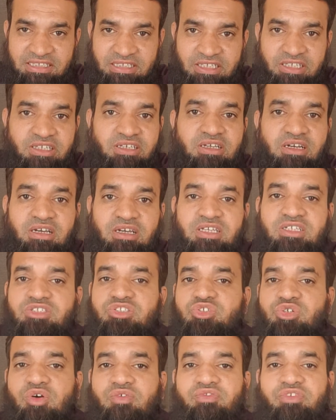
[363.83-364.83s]
Here
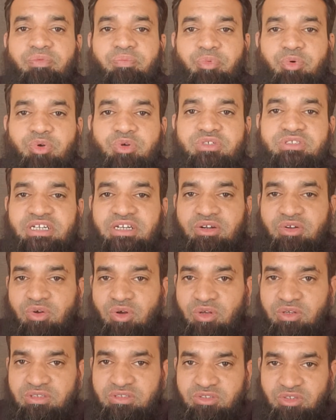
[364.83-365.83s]
list of the pros and
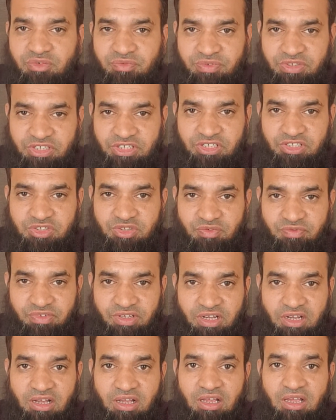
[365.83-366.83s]
cons of each of
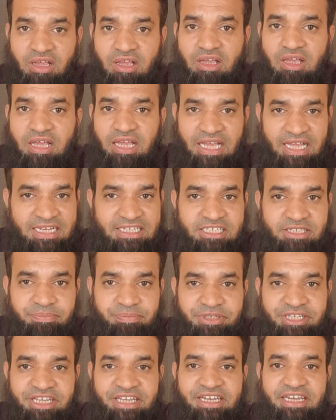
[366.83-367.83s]
the
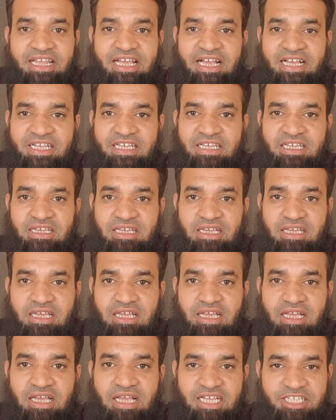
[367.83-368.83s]
Ldpe and
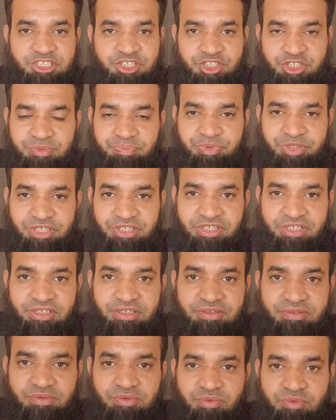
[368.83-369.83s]
Hdpe.
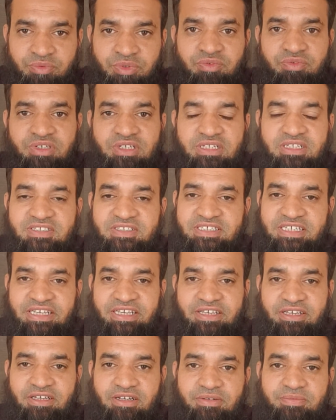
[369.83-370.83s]
We will
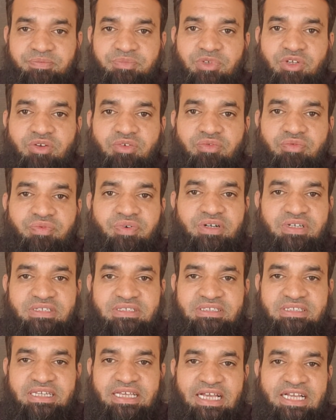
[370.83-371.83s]
see here.
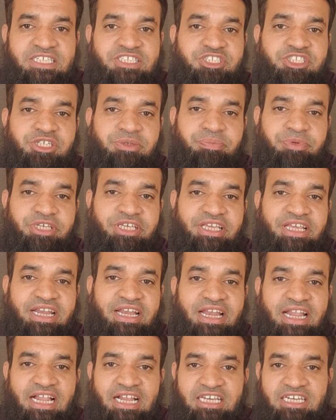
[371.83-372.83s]
First, Hdpe
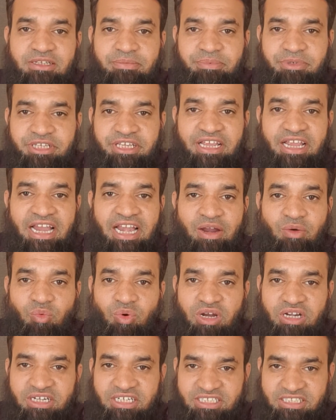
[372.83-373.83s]
and Ldpe
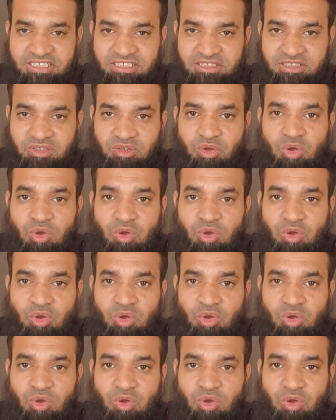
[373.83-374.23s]
advantages.